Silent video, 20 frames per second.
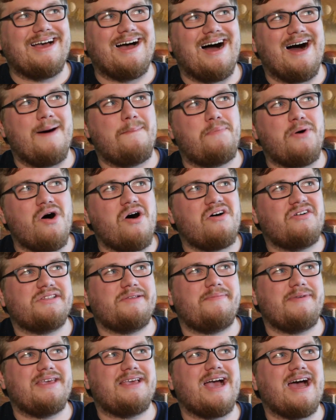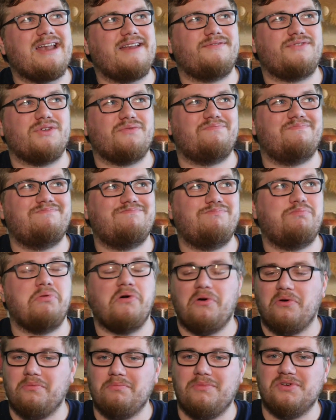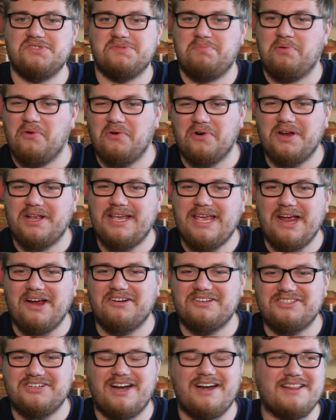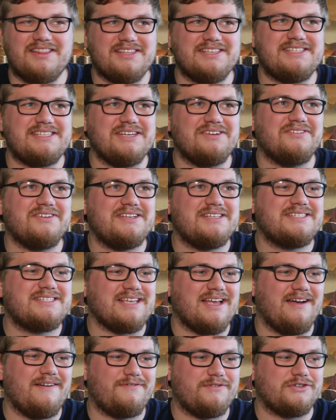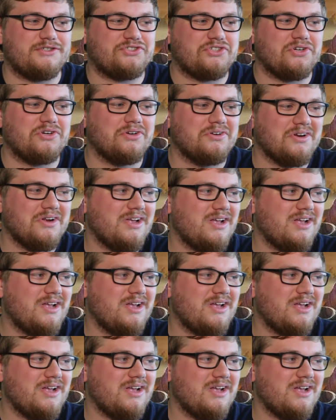Paul to be kind of the most boring character out of the series, for sure.